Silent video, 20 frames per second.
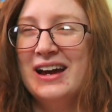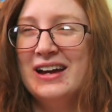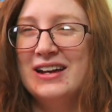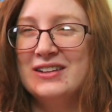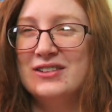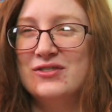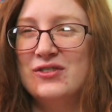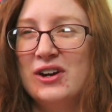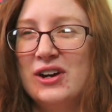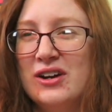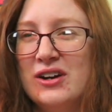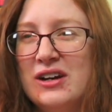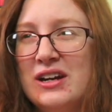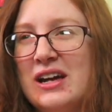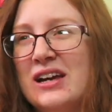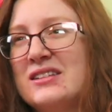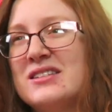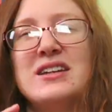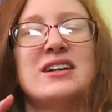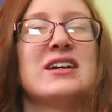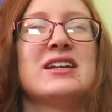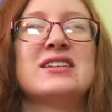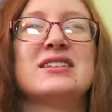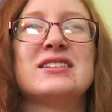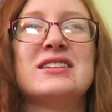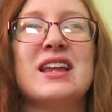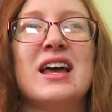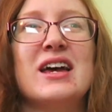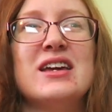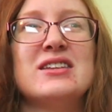It's very, it has like a
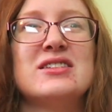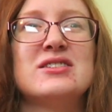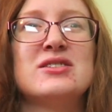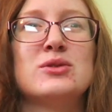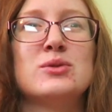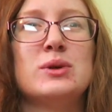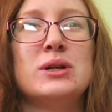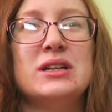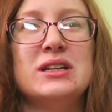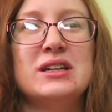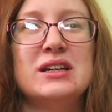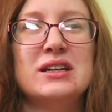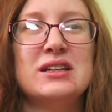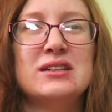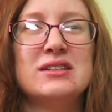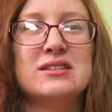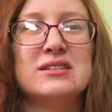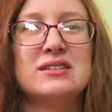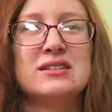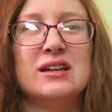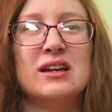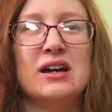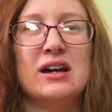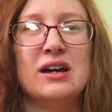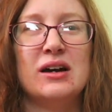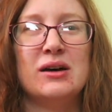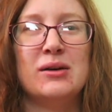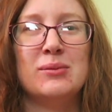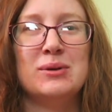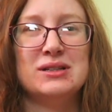slight sweetness.
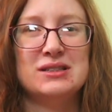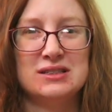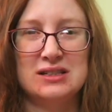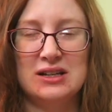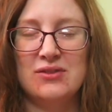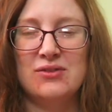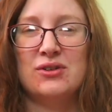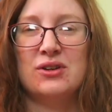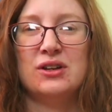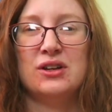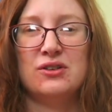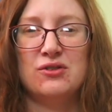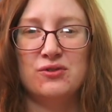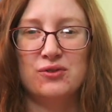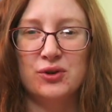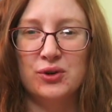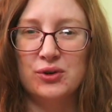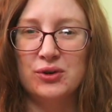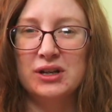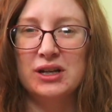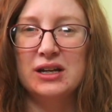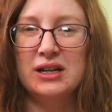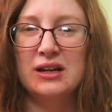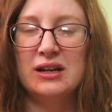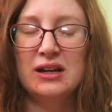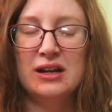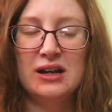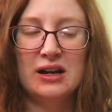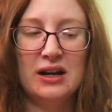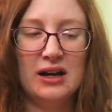Um, it's definitely fruity.